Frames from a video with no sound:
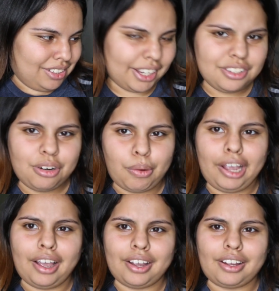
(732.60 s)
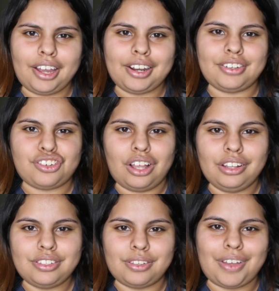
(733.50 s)
I guess in a way I got kind of
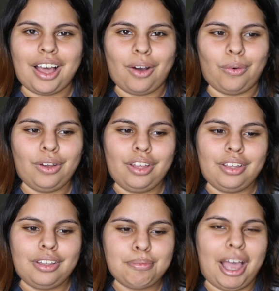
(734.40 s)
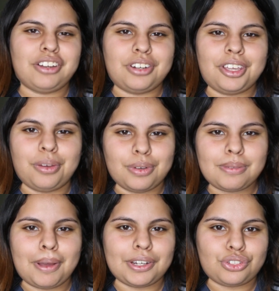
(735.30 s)
jealous of how passionate he
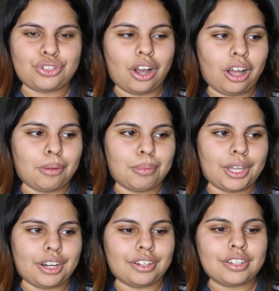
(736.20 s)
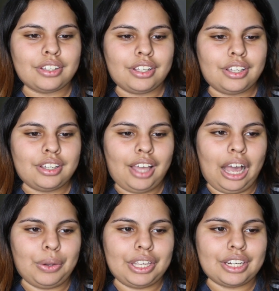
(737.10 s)
was about his job and
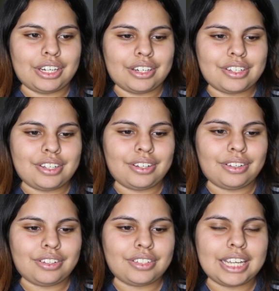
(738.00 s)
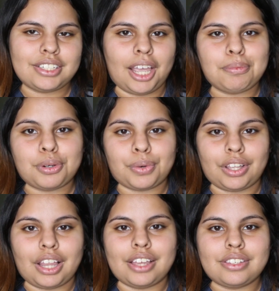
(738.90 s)
how he didn't take time to
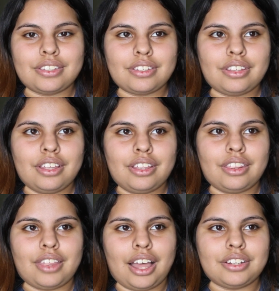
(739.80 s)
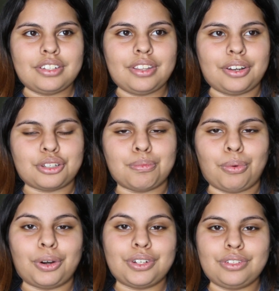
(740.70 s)
realize that there's
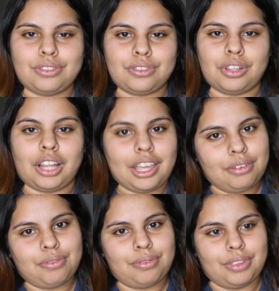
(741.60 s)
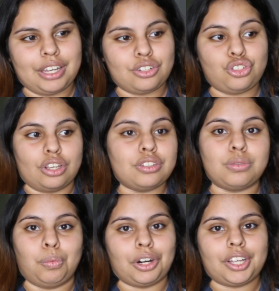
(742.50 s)
more to life than
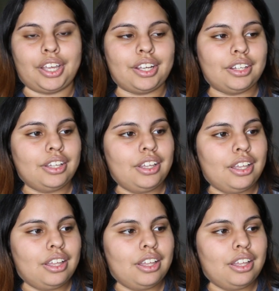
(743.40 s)
just working.